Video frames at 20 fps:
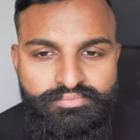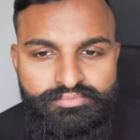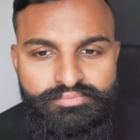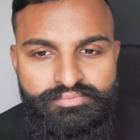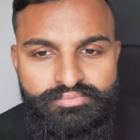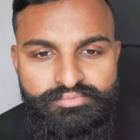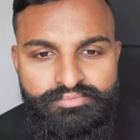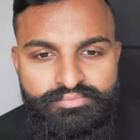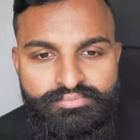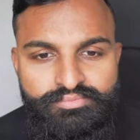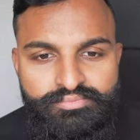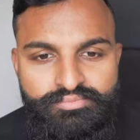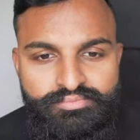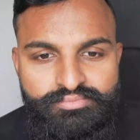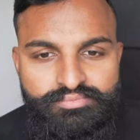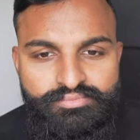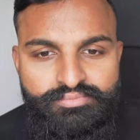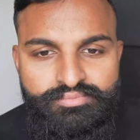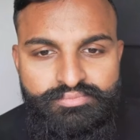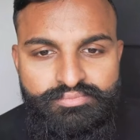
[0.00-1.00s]

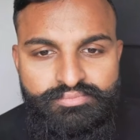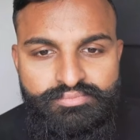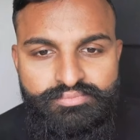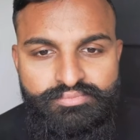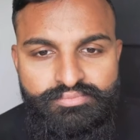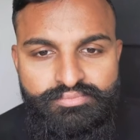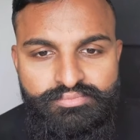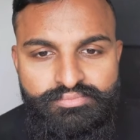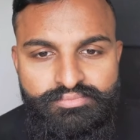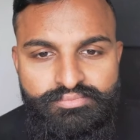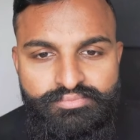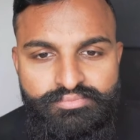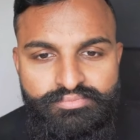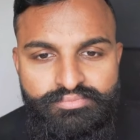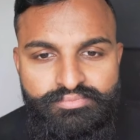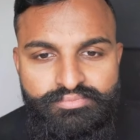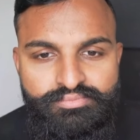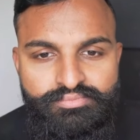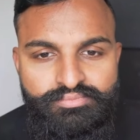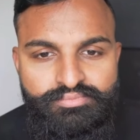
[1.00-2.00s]

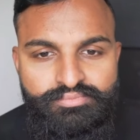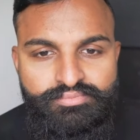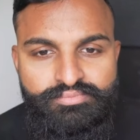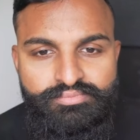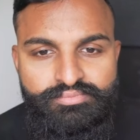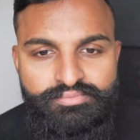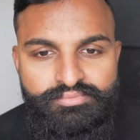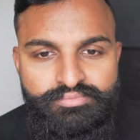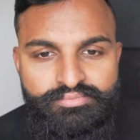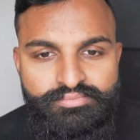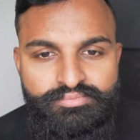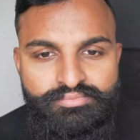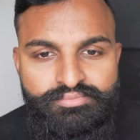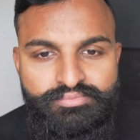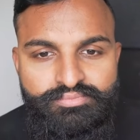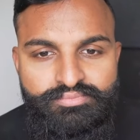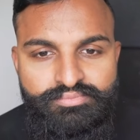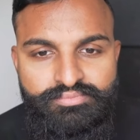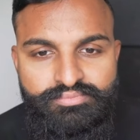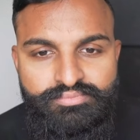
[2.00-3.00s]

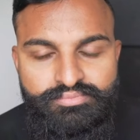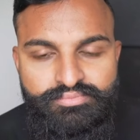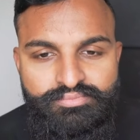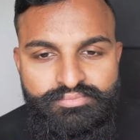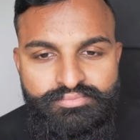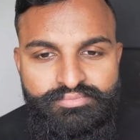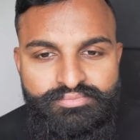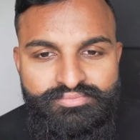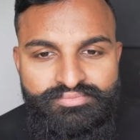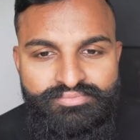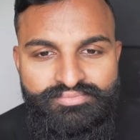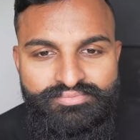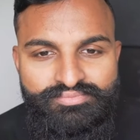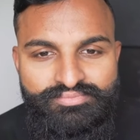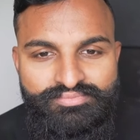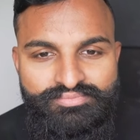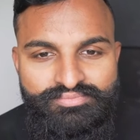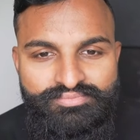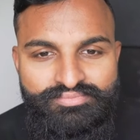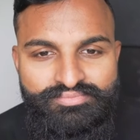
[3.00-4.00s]

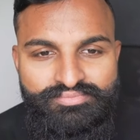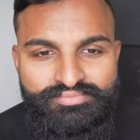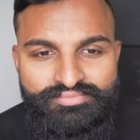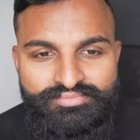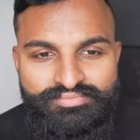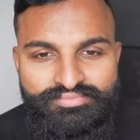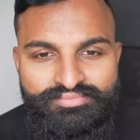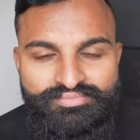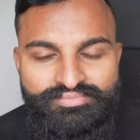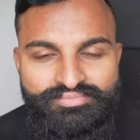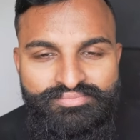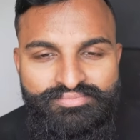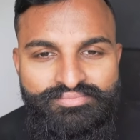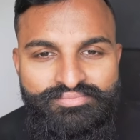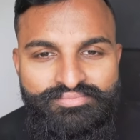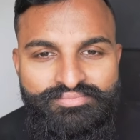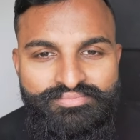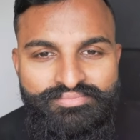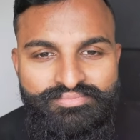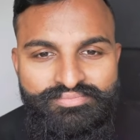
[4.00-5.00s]

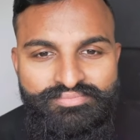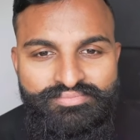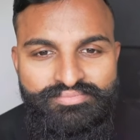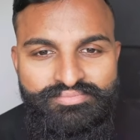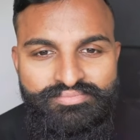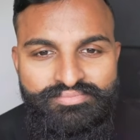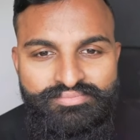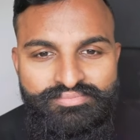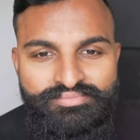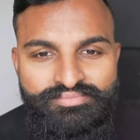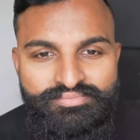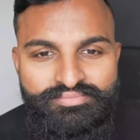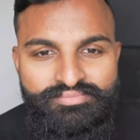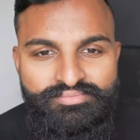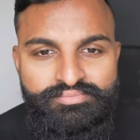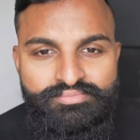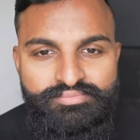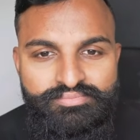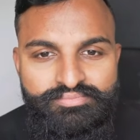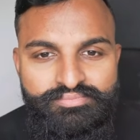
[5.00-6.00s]

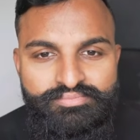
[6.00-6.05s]
(silent)